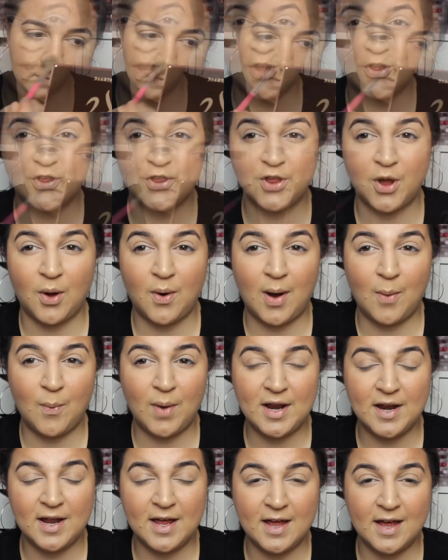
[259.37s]
So I
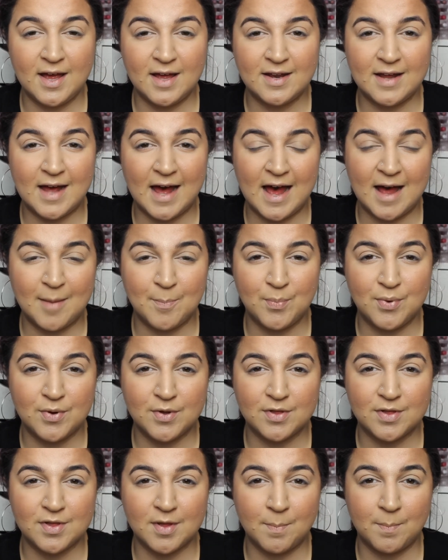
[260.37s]
went ahead and
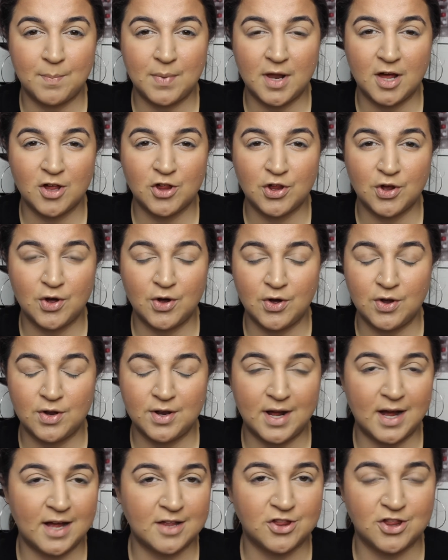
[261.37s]
put some blush on.
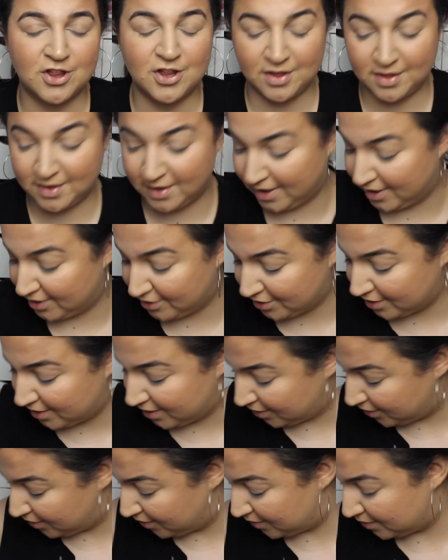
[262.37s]
I just
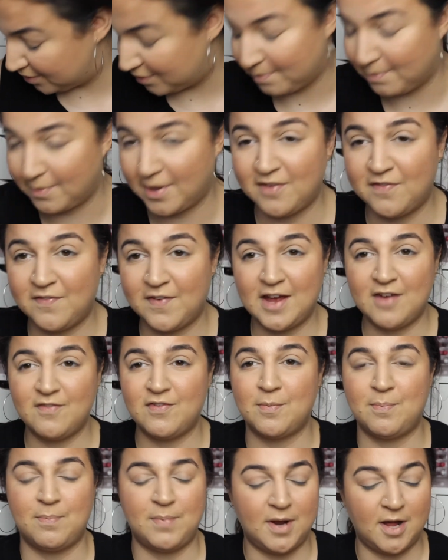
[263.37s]
literally used my
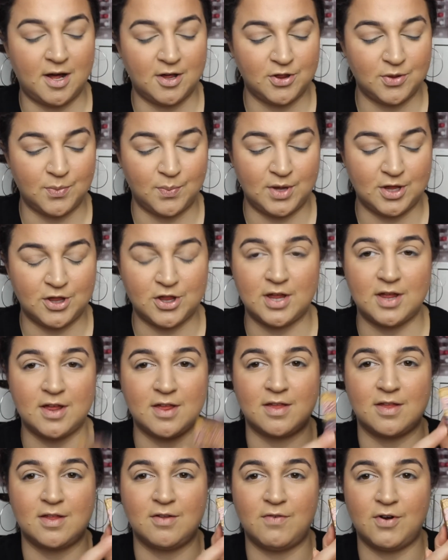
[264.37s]
favorite blush, which
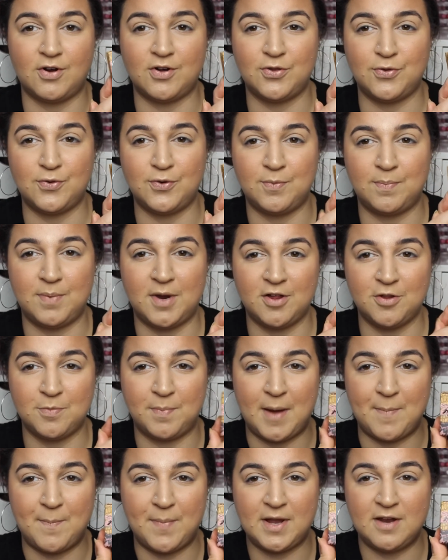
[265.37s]
is the Roquetaure blush
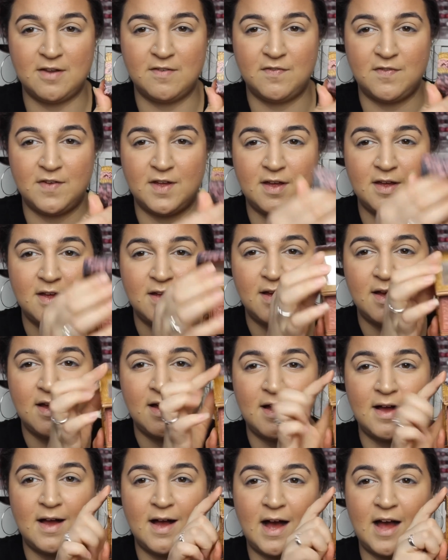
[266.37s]
by Benefit.
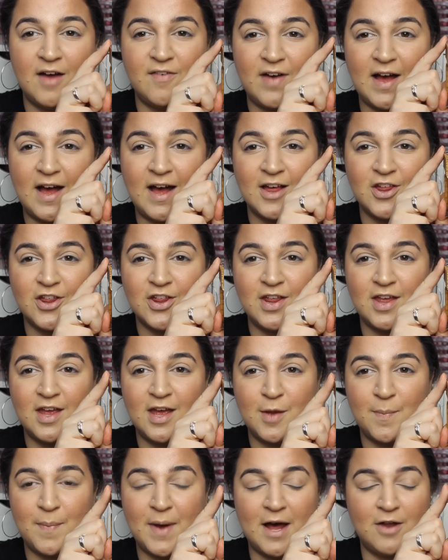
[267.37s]
I've actually
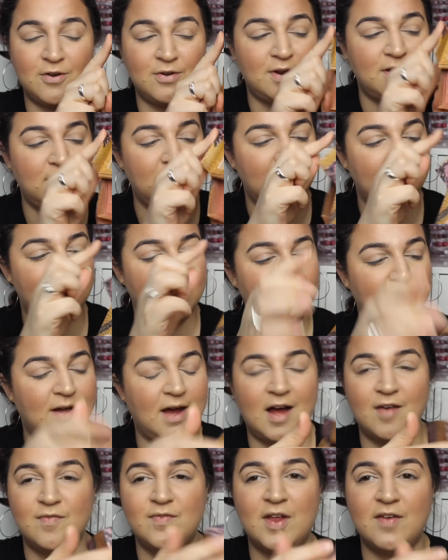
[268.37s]
hit pan on it.
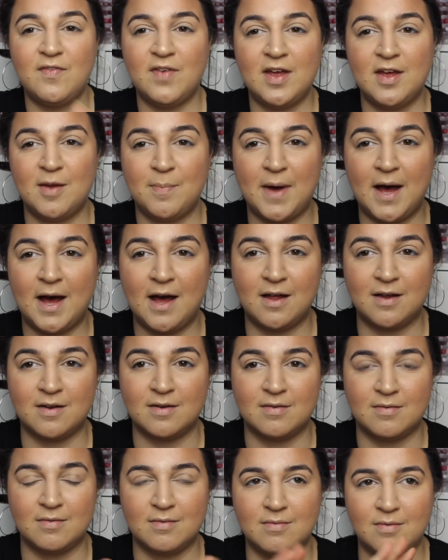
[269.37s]
I've never hit
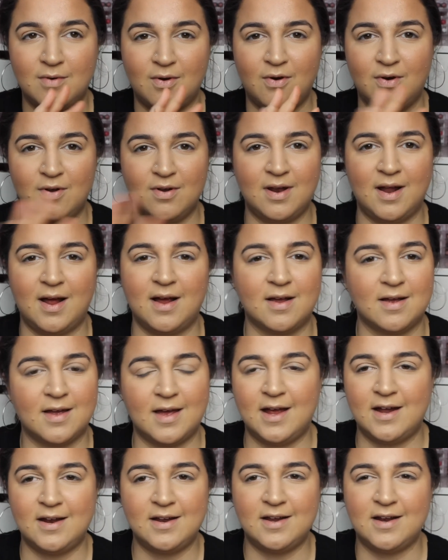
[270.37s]
pan on like
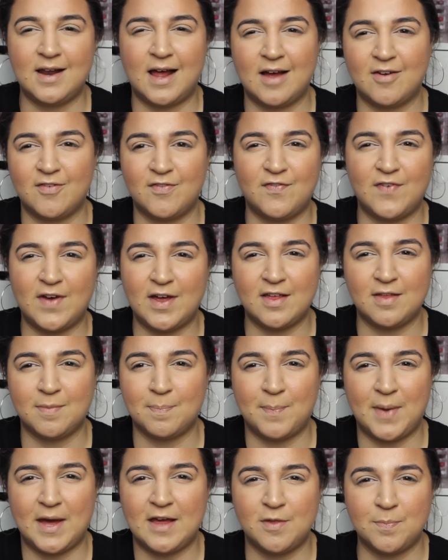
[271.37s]
any like
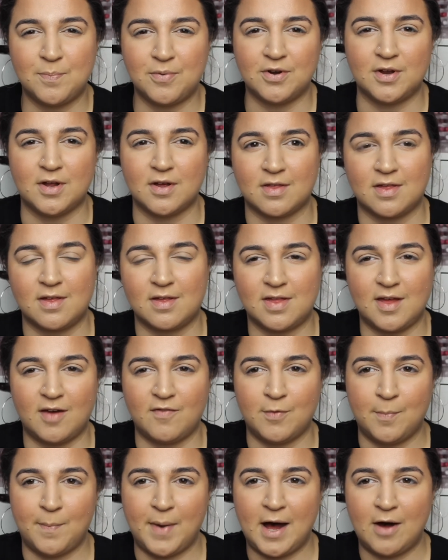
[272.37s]
base products
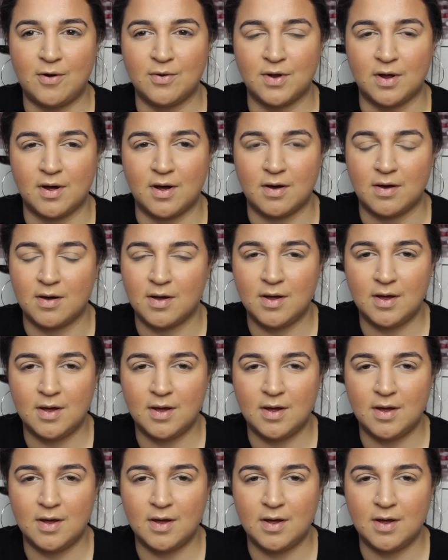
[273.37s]
except for powder